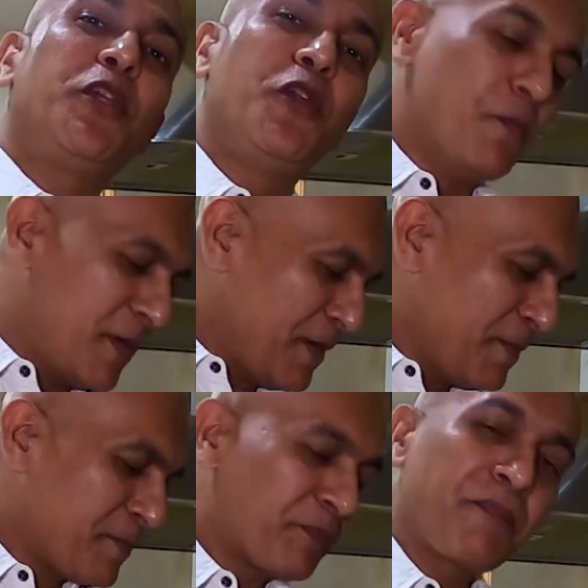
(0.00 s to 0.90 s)
the
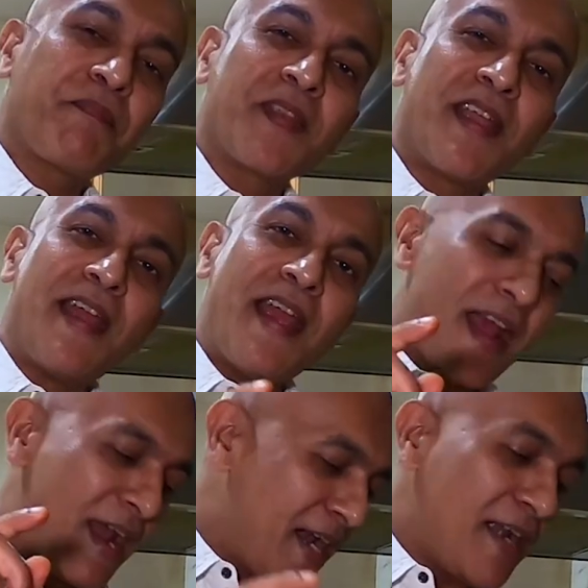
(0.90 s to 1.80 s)
cumin,
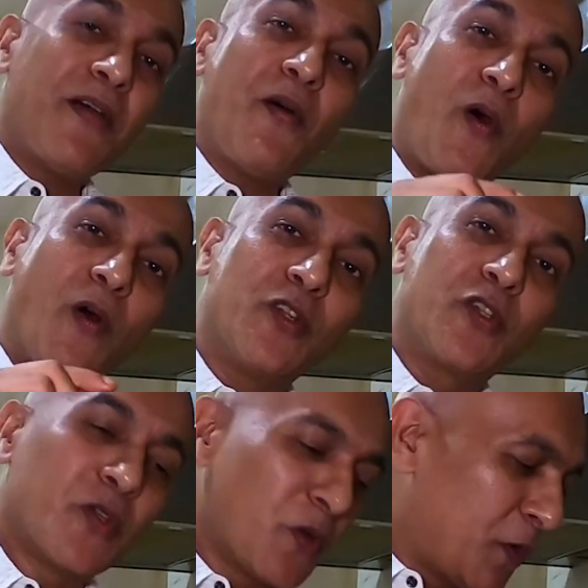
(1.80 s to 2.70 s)
and
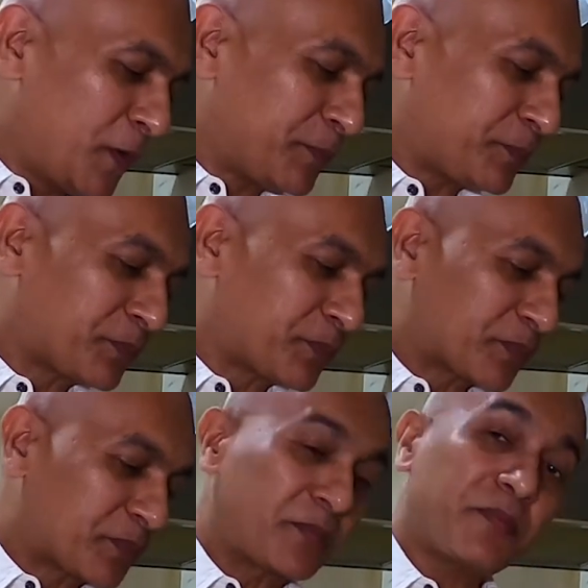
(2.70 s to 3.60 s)
also
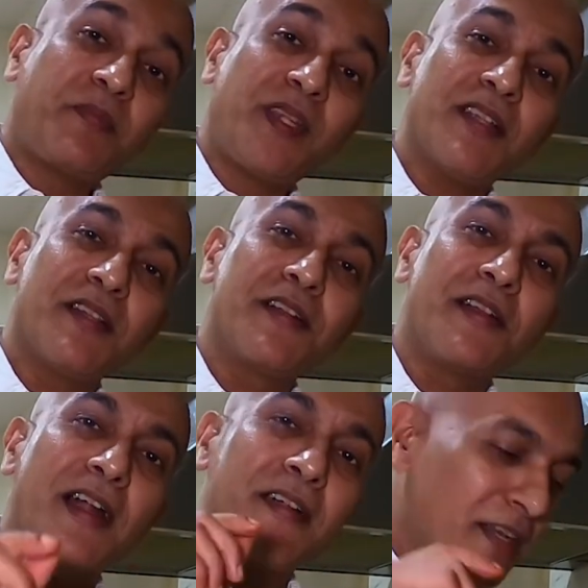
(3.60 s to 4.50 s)
the
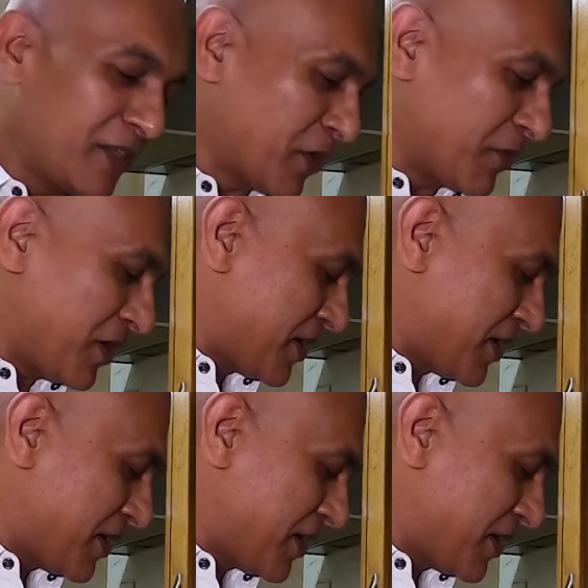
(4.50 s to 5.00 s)
tartness of